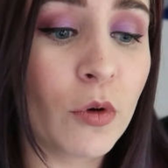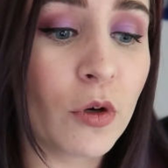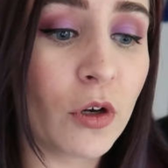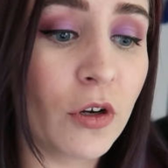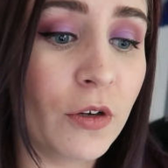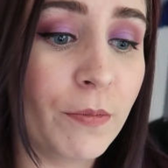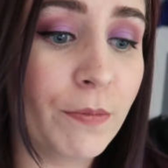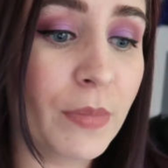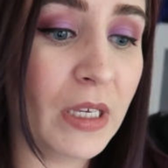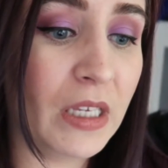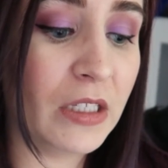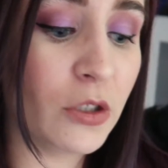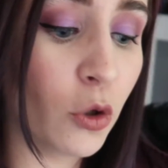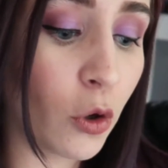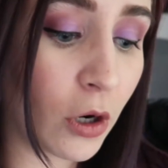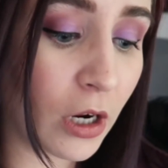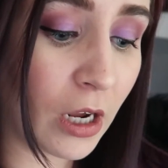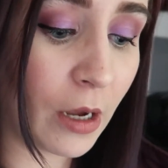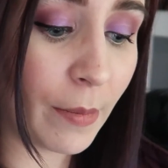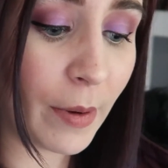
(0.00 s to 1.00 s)
We're going to be
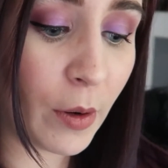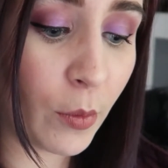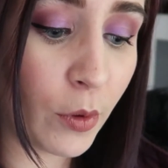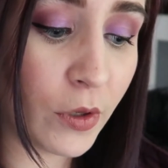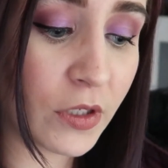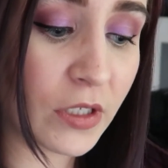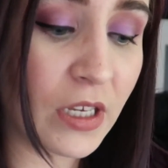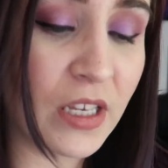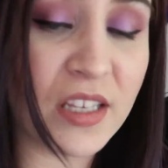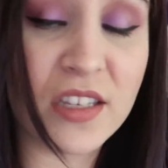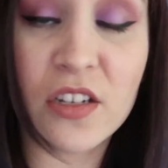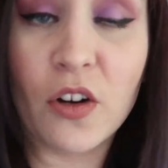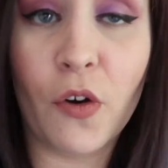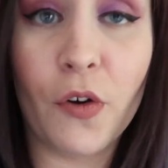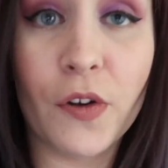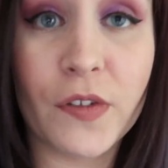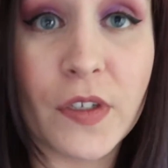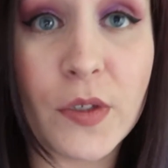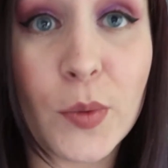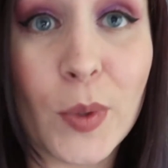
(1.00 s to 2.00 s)
talking about worst case
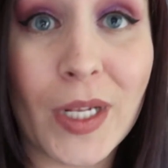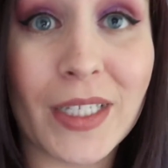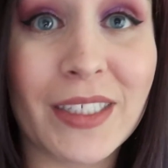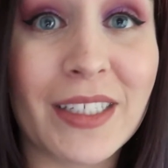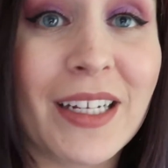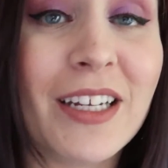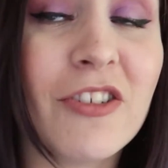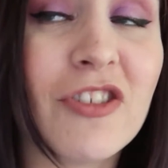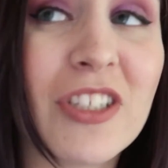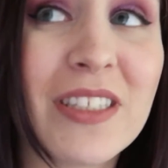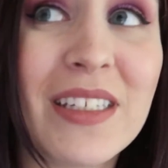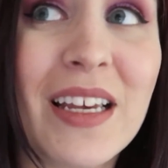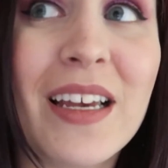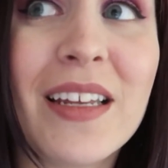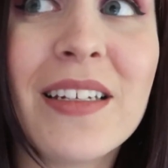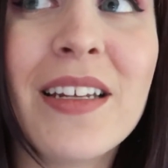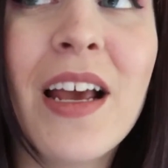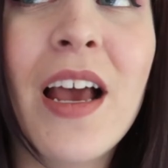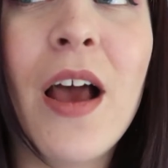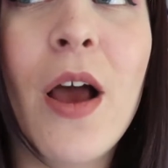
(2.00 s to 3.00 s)
scenarios as well today, she
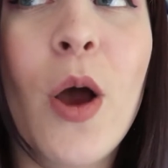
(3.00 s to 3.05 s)
said,